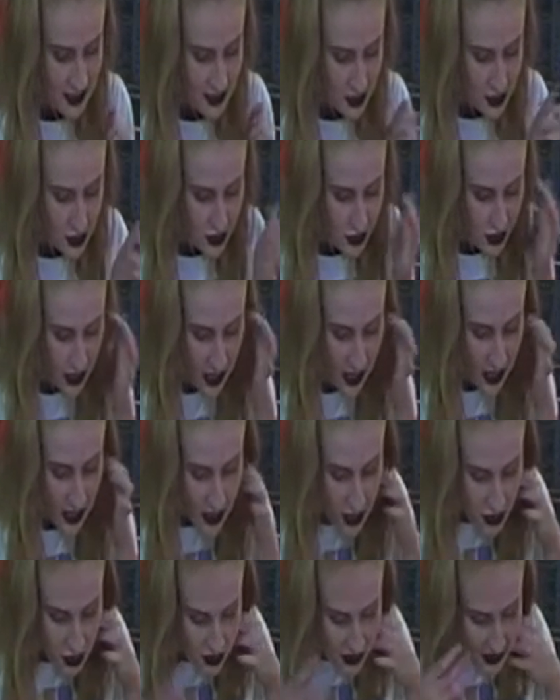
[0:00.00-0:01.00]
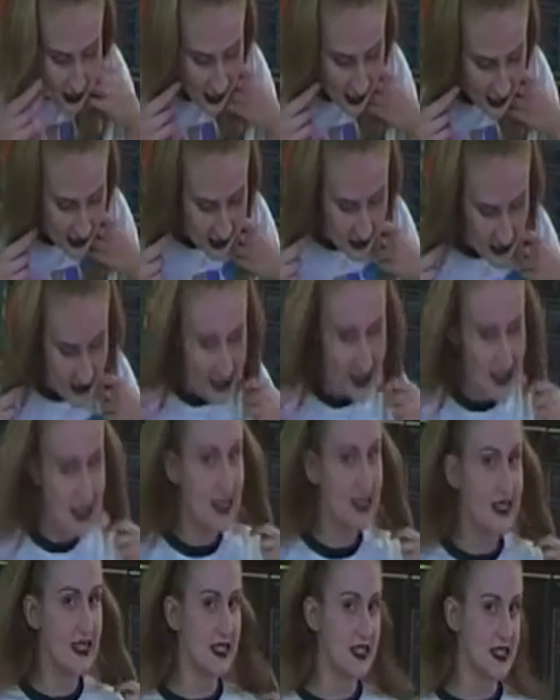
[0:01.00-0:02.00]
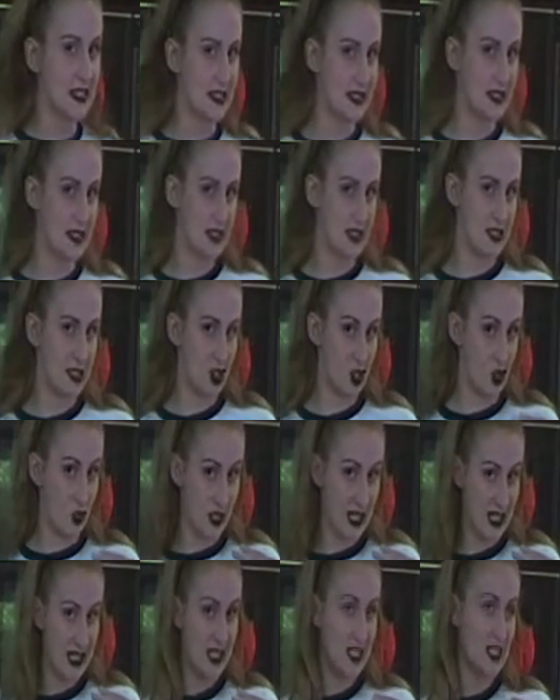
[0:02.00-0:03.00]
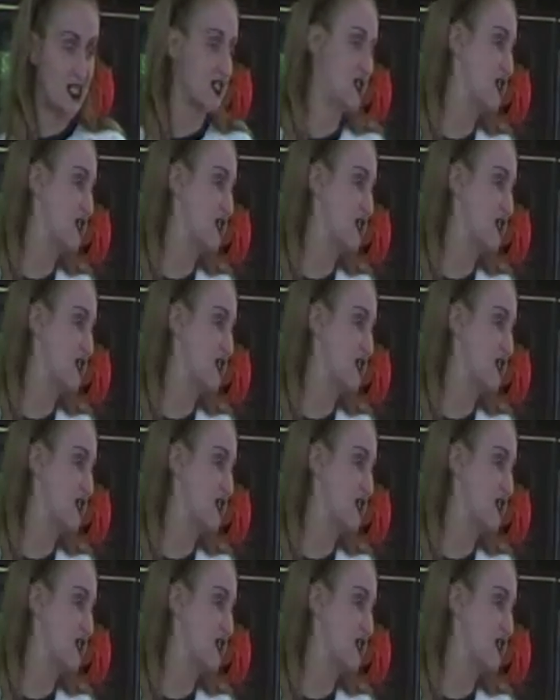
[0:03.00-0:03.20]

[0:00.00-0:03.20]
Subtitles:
to 180 degrees